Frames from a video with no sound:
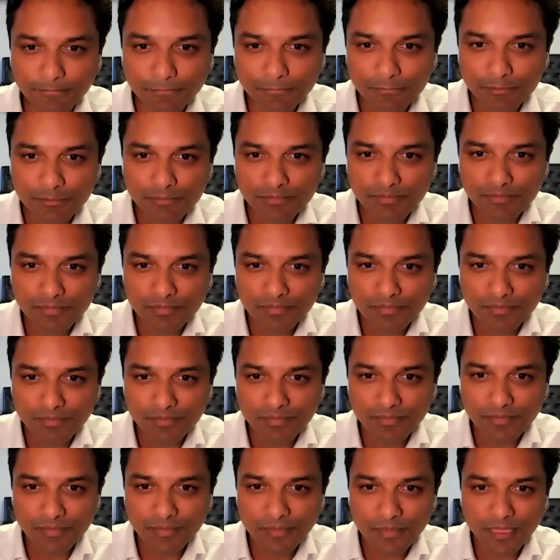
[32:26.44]
get
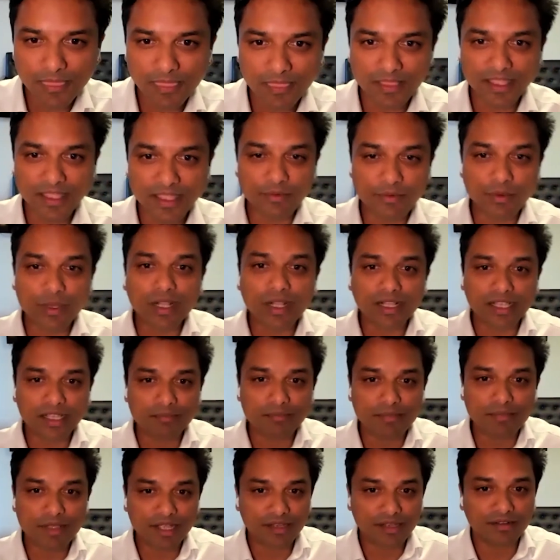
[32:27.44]
bigger unless we do
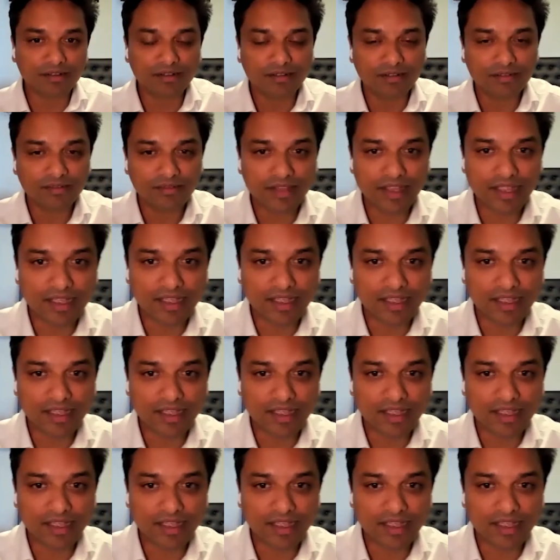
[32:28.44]
something about it,